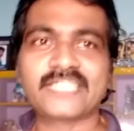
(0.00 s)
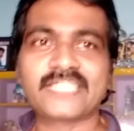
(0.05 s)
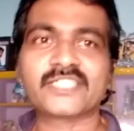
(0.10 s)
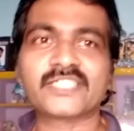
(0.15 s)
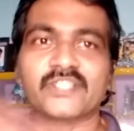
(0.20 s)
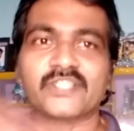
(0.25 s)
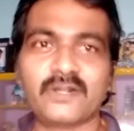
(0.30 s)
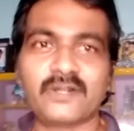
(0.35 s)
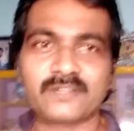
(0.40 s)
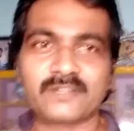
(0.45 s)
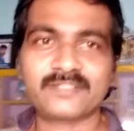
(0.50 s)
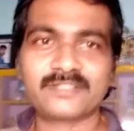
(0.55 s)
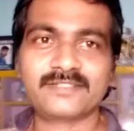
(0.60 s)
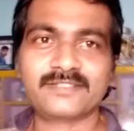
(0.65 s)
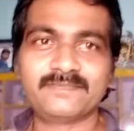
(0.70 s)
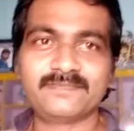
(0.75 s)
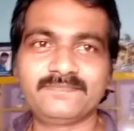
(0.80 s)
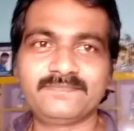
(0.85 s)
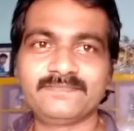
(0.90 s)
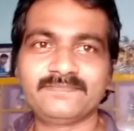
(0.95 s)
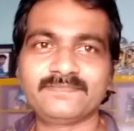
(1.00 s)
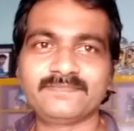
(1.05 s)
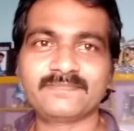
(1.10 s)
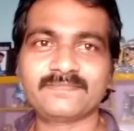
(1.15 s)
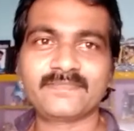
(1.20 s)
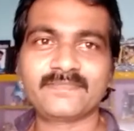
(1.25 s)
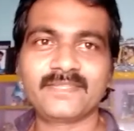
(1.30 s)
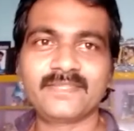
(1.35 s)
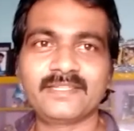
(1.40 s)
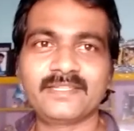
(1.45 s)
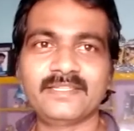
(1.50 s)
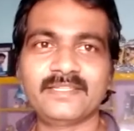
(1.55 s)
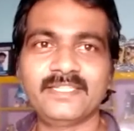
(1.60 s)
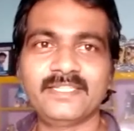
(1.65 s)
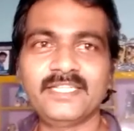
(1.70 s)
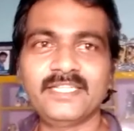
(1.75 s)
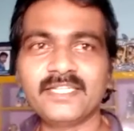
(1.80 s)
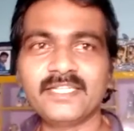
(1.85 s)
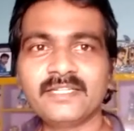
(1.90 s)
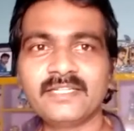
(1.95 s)
stars.
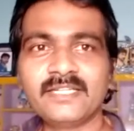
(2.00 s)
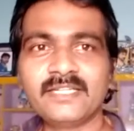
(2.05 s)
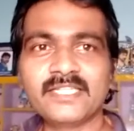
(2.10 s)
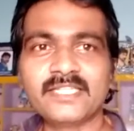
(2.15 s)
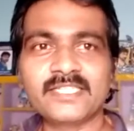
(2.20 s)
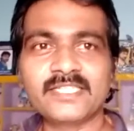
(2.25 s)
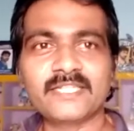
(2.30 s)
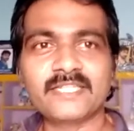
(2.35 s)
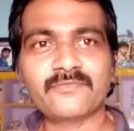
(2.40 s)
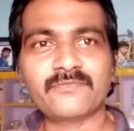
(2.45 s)
Here, so the